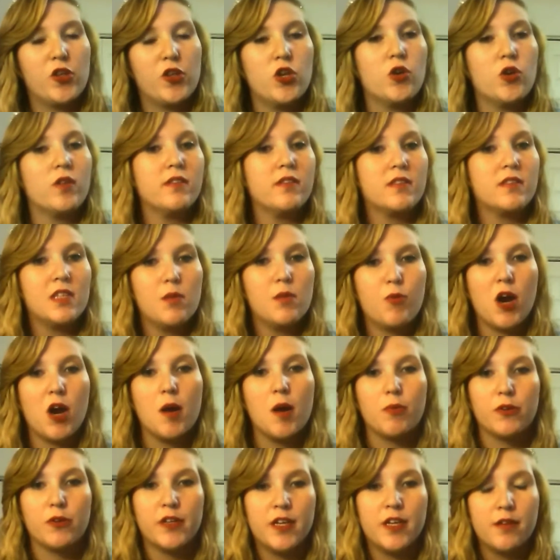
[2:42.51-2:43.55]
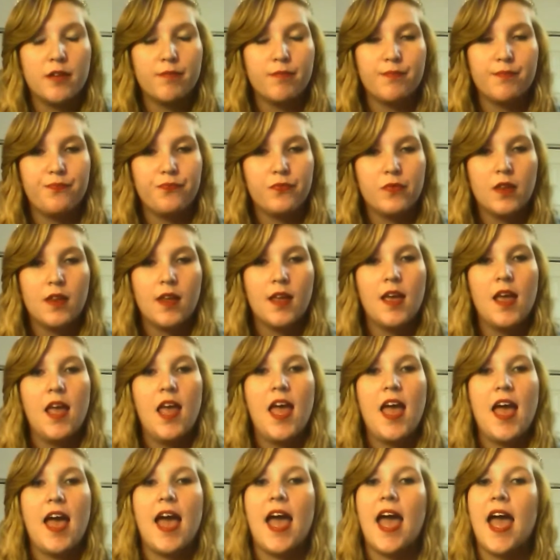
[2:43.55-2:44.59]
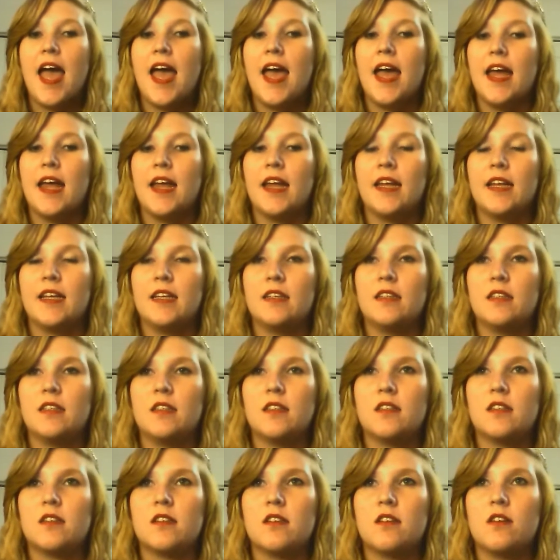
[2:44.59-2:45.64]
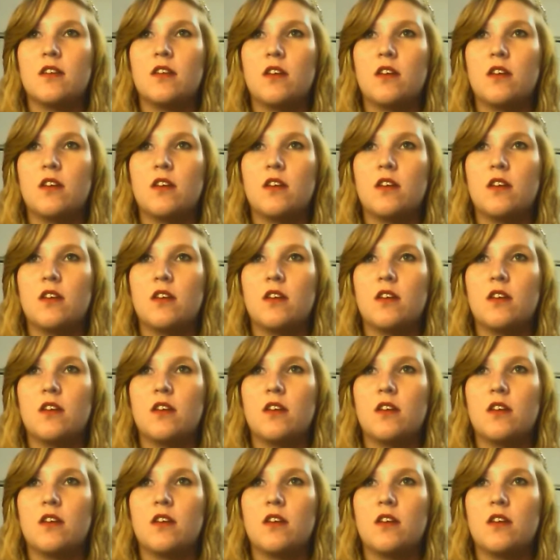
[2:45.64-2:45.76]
that you can see properly, and